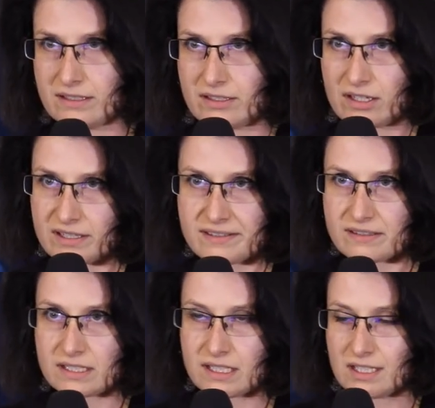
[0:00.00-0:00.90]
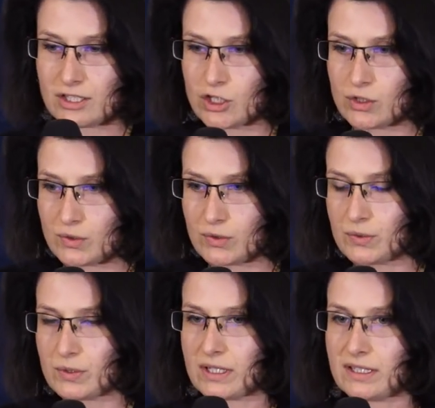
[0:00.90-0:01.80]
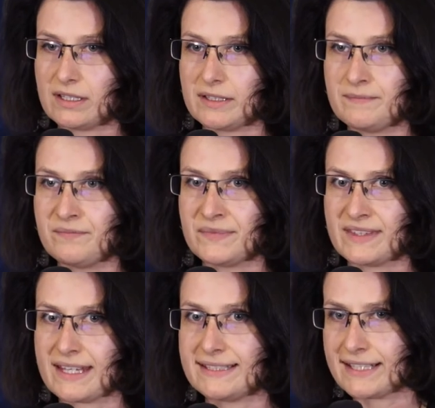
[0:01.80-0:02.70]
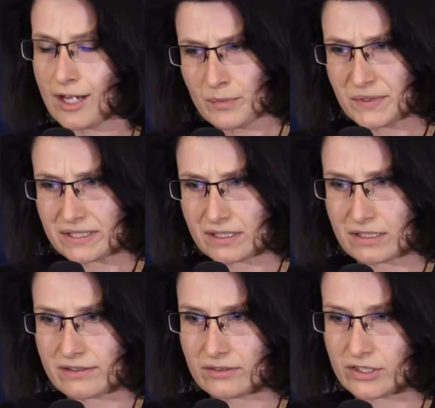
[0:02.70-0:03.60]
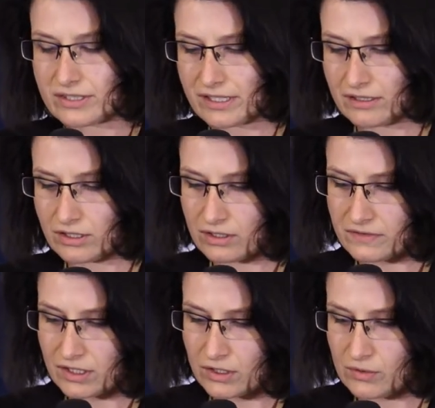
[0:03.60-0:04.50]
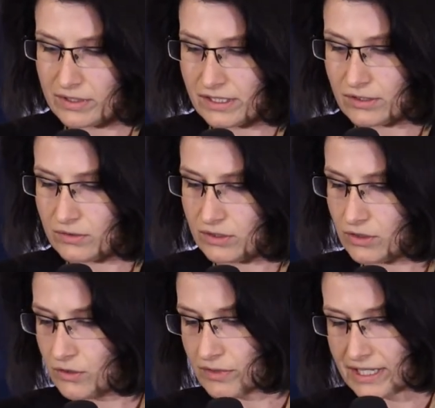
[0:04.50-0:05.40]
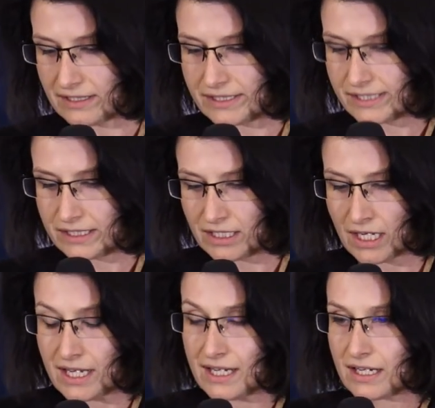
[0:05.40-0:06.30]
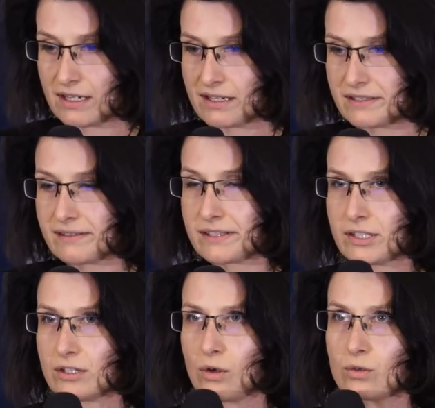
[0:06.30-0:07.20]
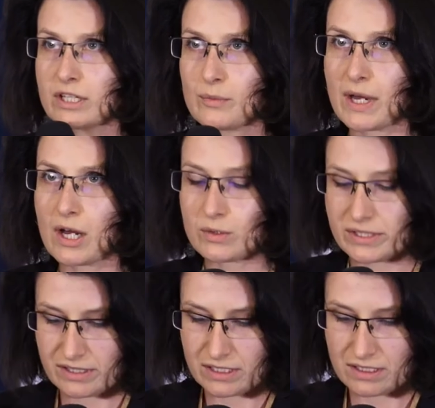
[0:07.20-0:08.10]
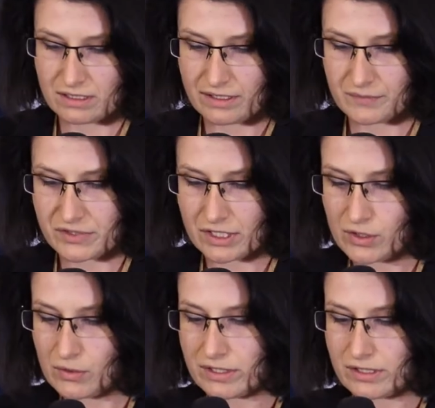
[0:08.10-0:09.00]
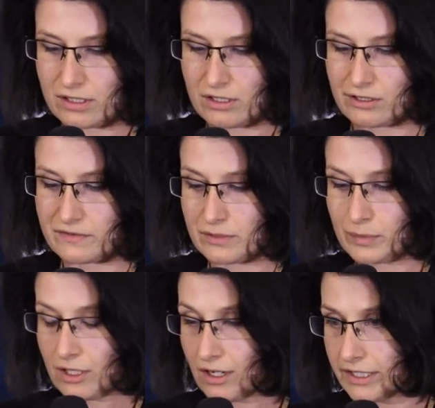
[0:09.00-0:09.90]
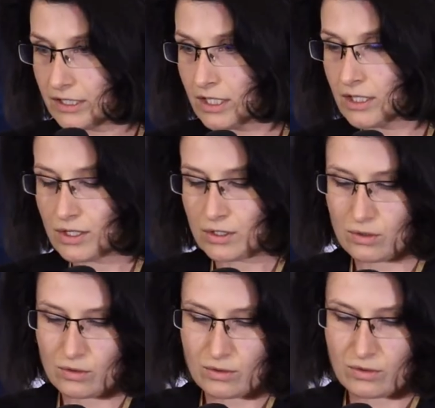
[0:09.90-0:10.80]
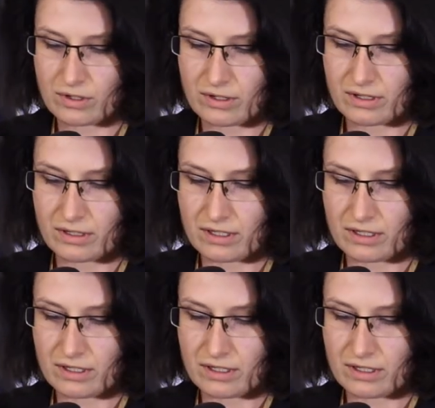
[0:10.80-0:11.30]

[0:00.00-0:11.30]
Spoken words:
Does the EU adapt its understanding of security to the new reality? Is it still only about the security of supply, or